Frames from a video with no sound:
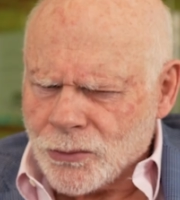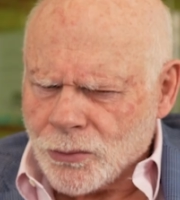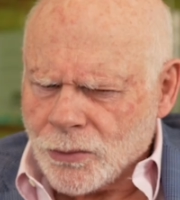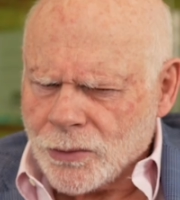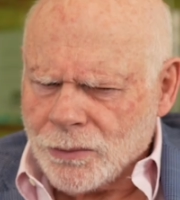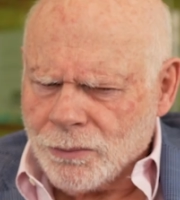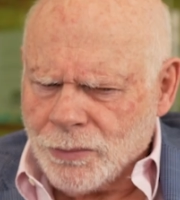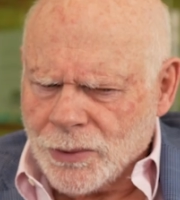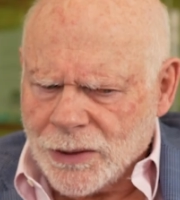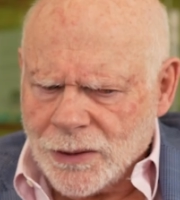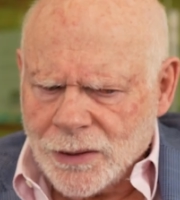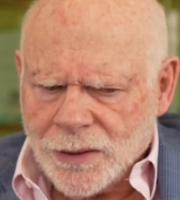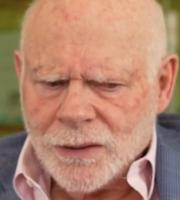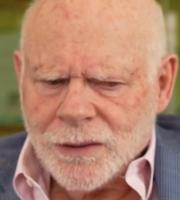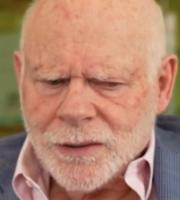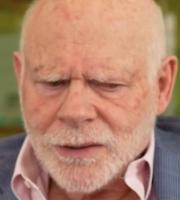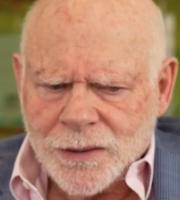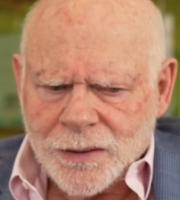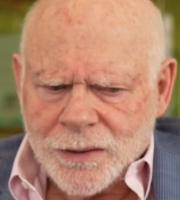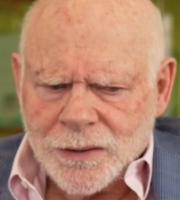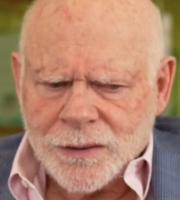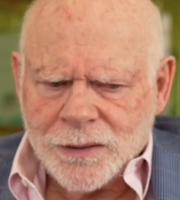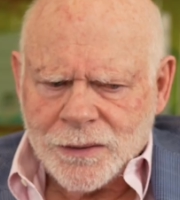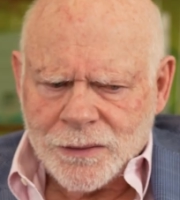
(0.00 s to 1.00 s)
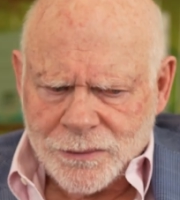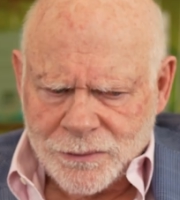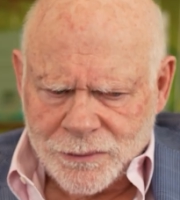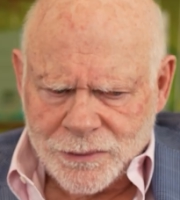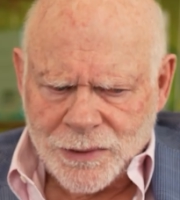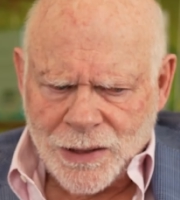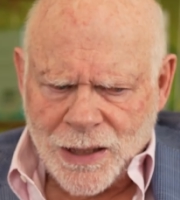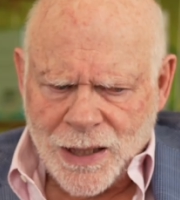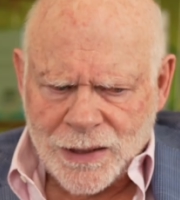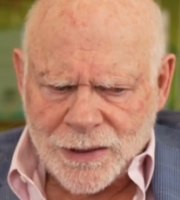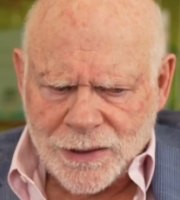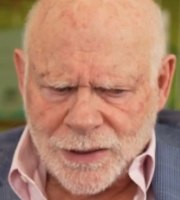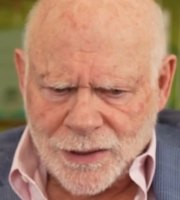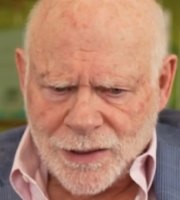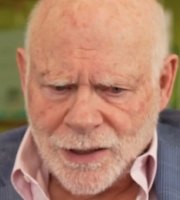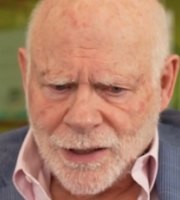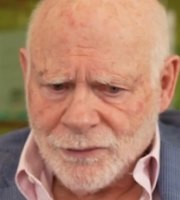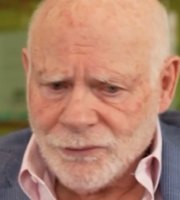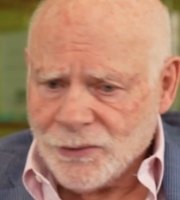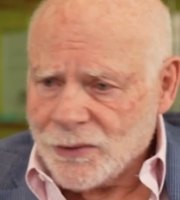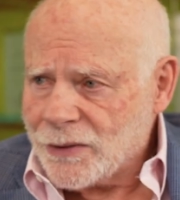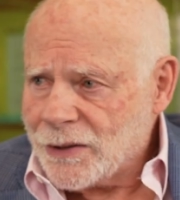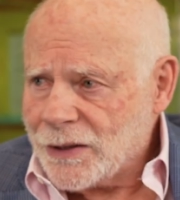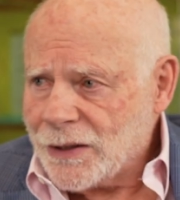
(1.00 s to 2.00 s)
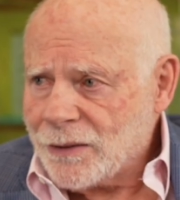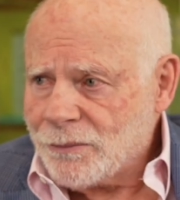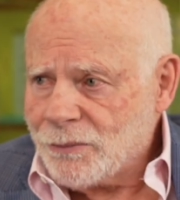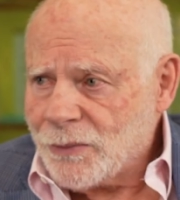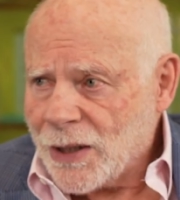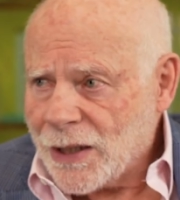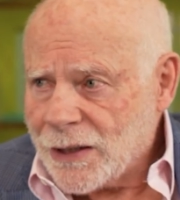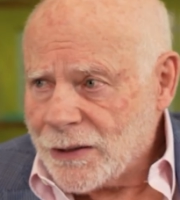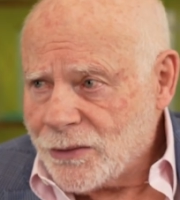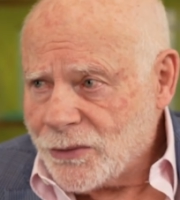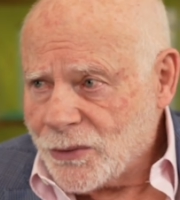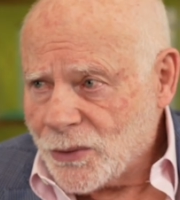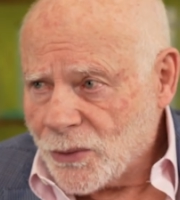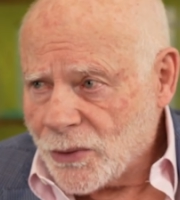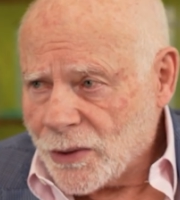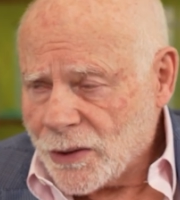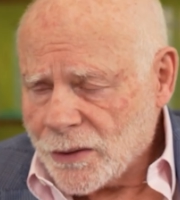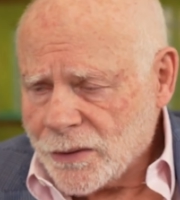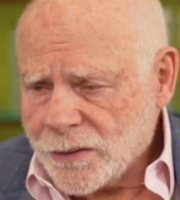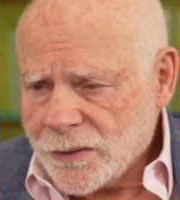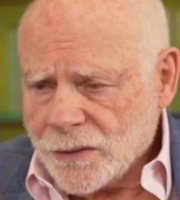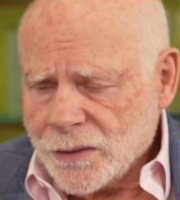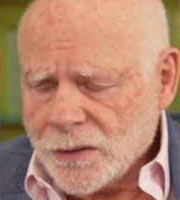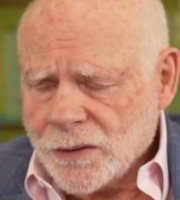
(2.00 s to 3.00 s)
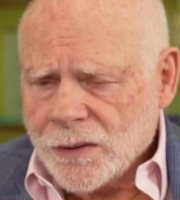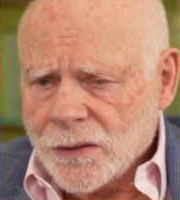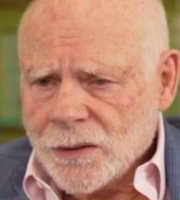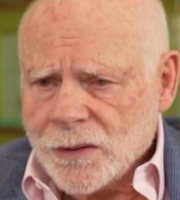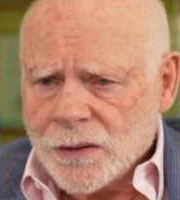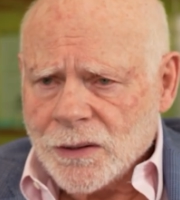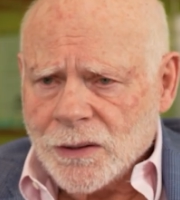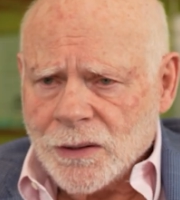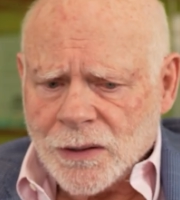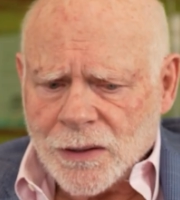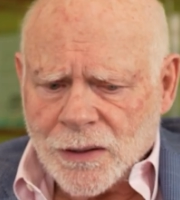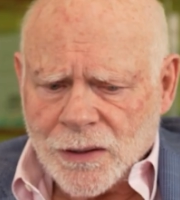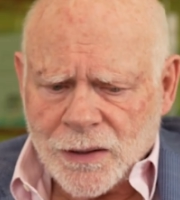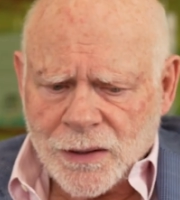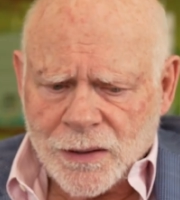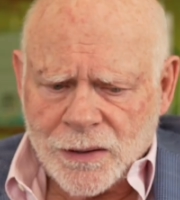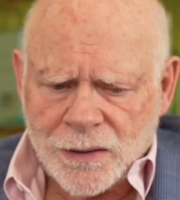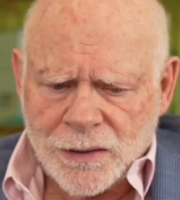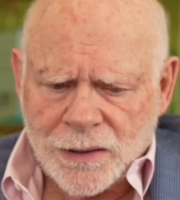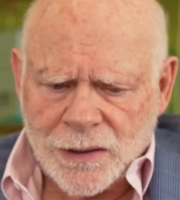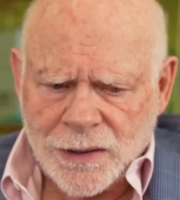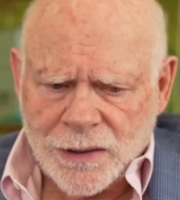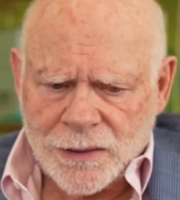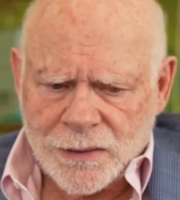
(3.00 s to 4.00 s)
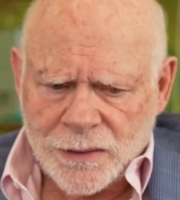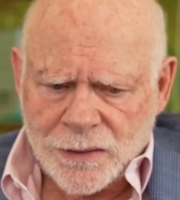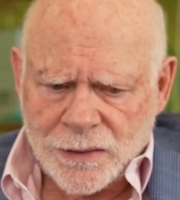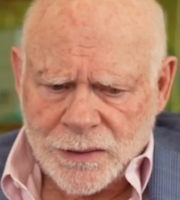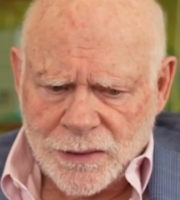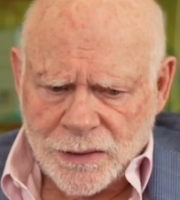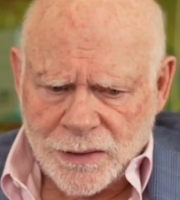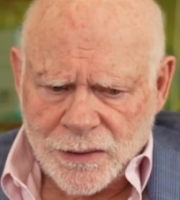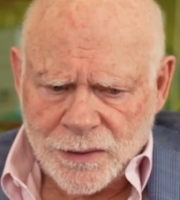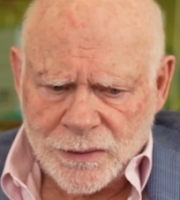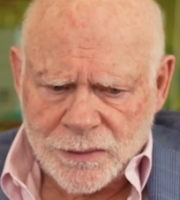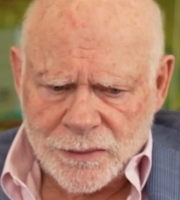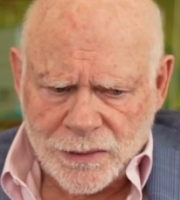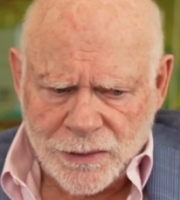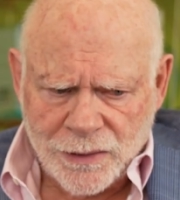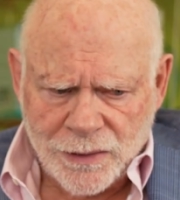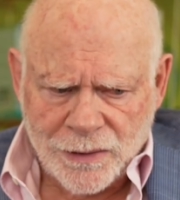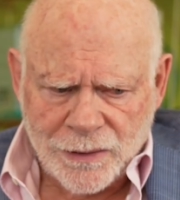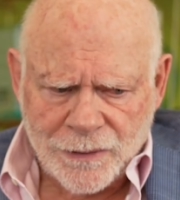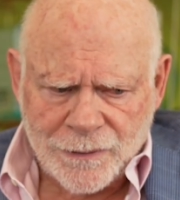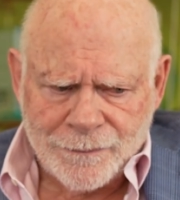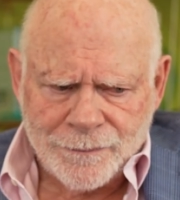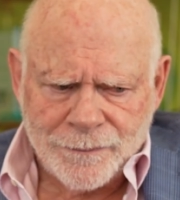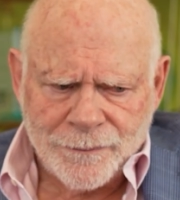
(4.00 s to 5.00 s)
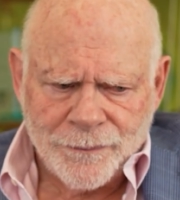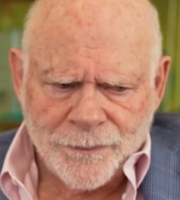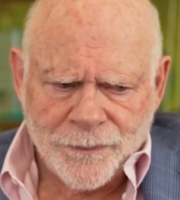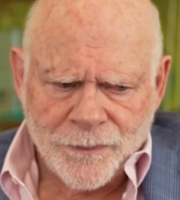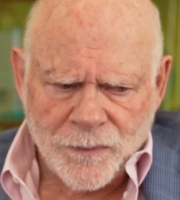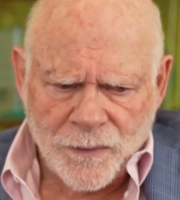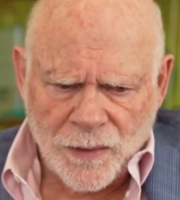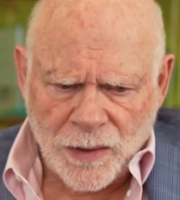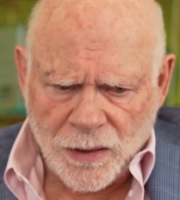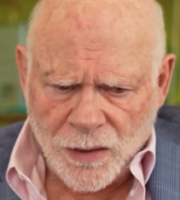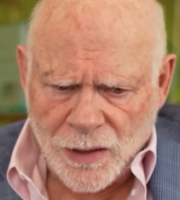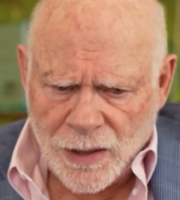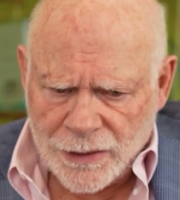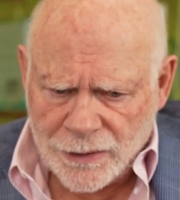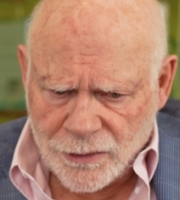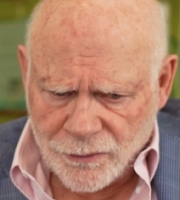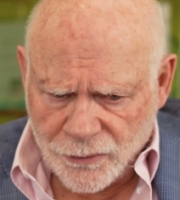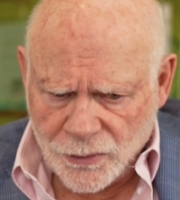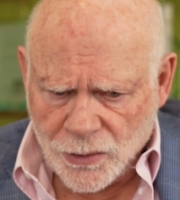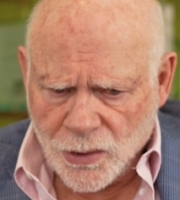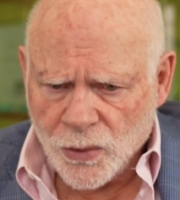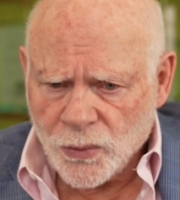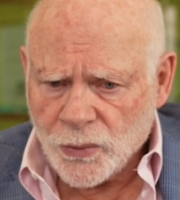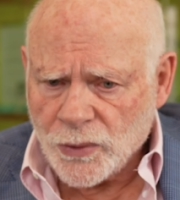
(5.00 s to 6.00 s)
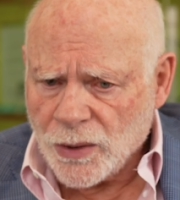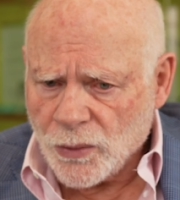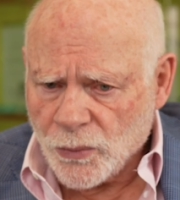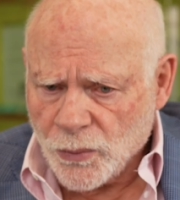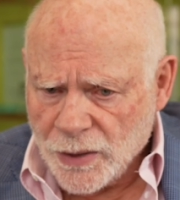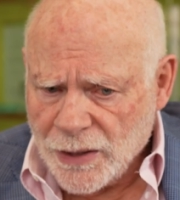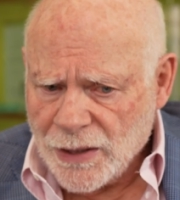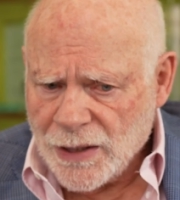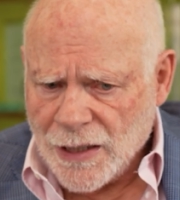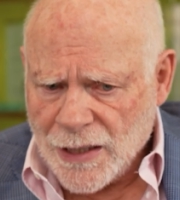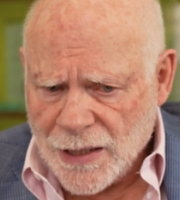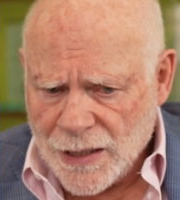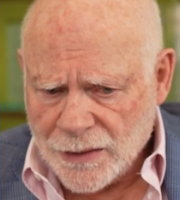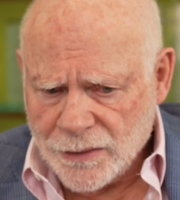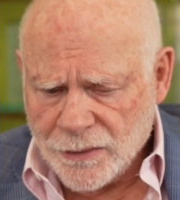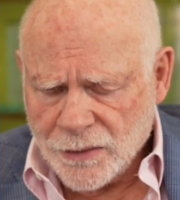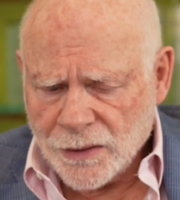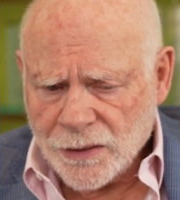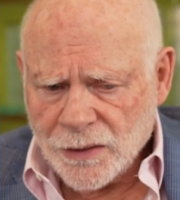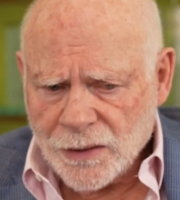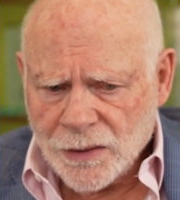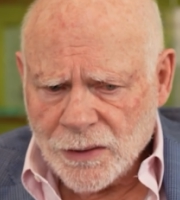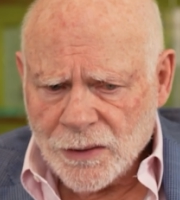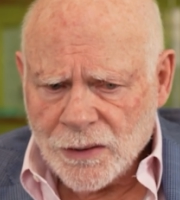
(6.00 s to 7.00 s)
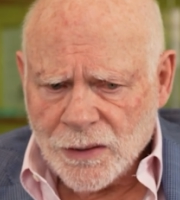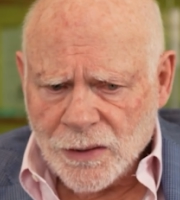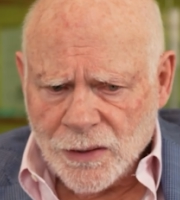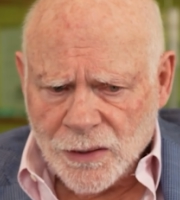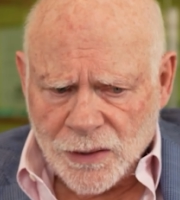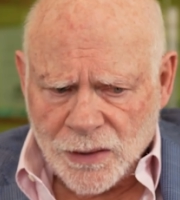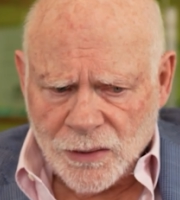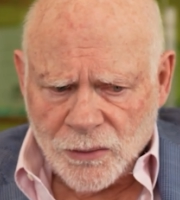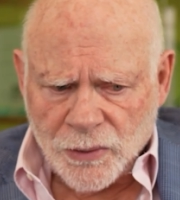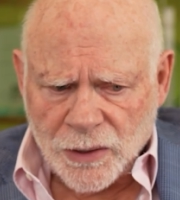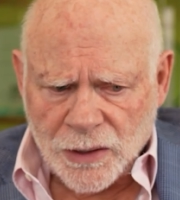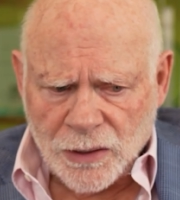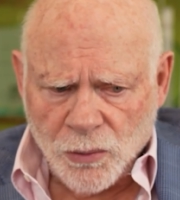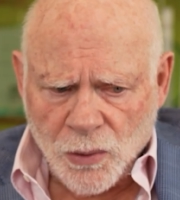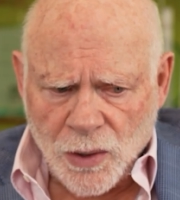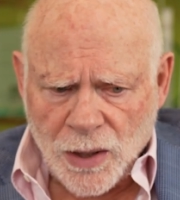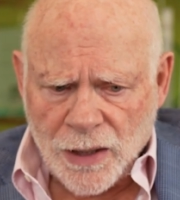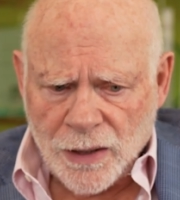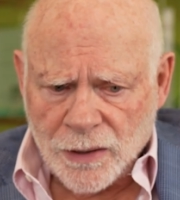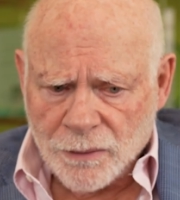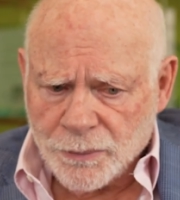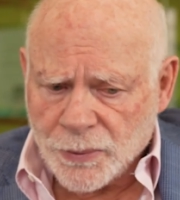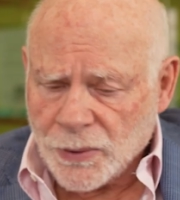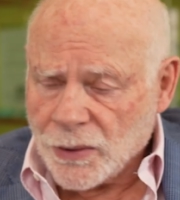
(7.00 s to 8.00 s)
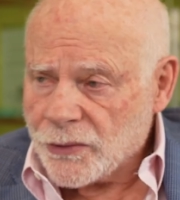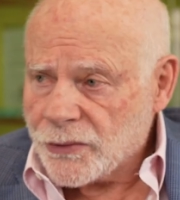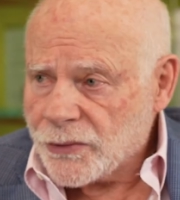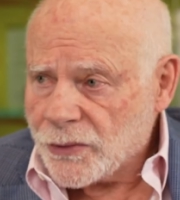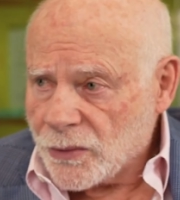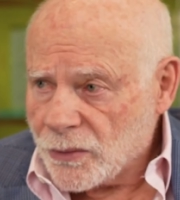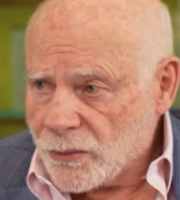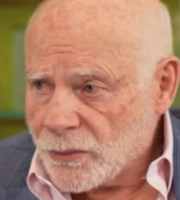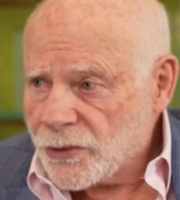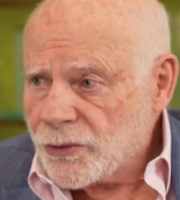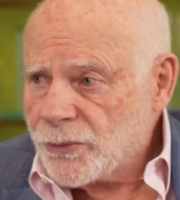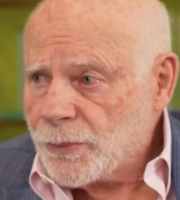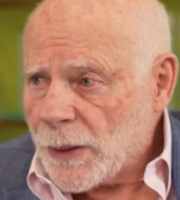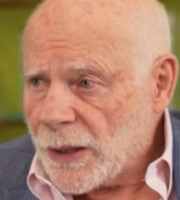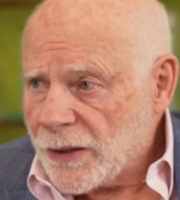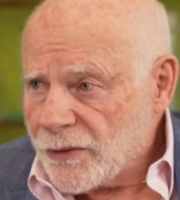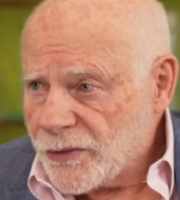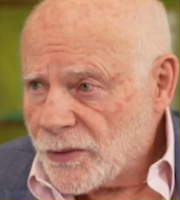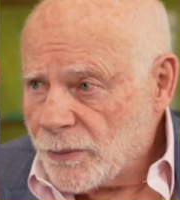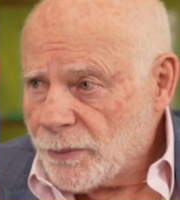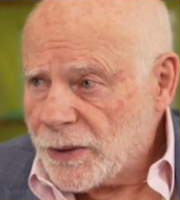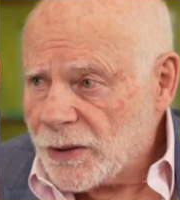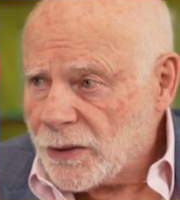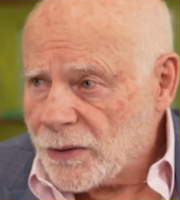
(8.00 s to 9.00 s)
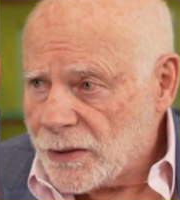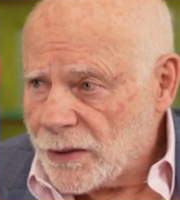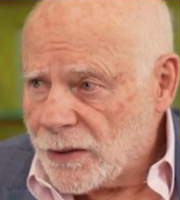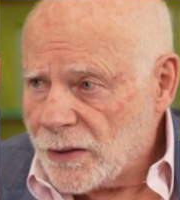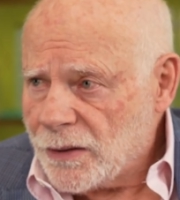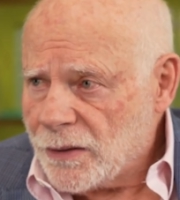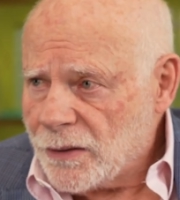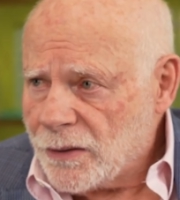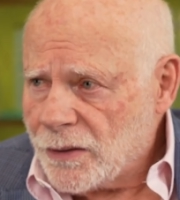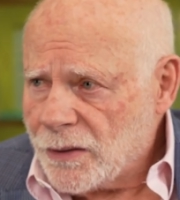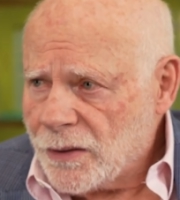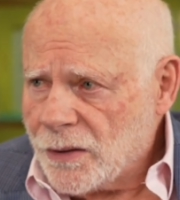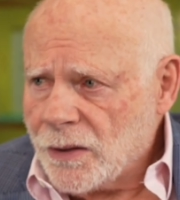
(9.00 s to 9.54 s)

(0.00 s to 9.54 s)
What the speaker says: would be knocking heavily at my door, and the kind of loan that we had required personal responsibility.